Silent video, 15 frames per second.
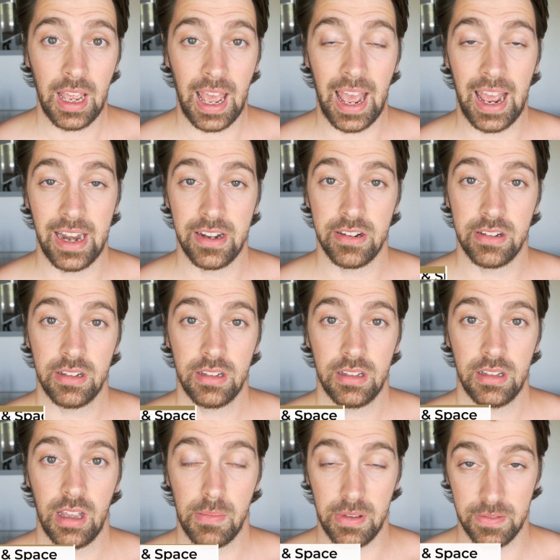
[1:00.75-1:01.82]
and
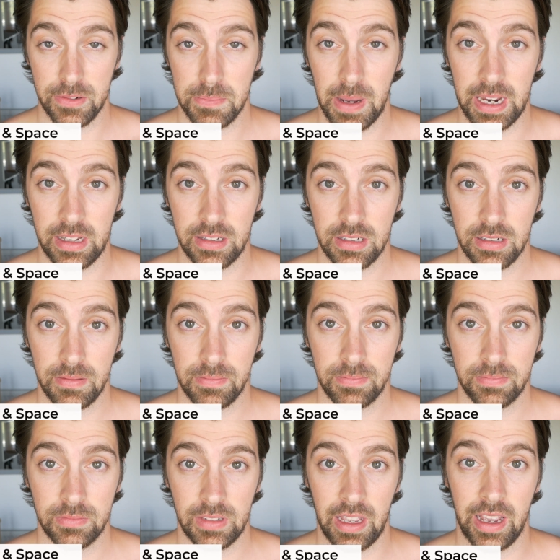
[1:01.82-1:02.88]
a bit of space.
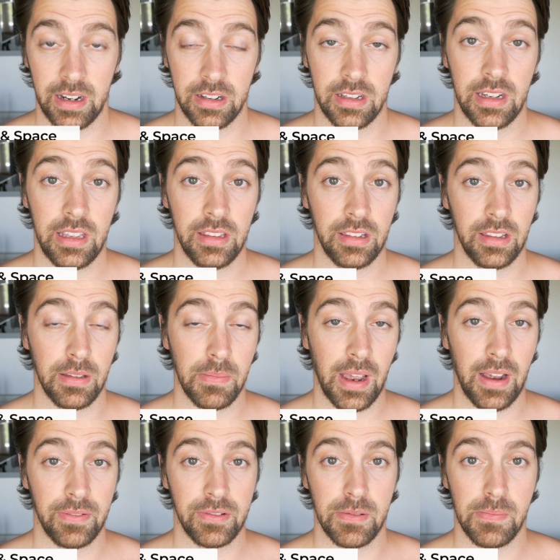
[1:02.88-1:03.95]
And neither of them have to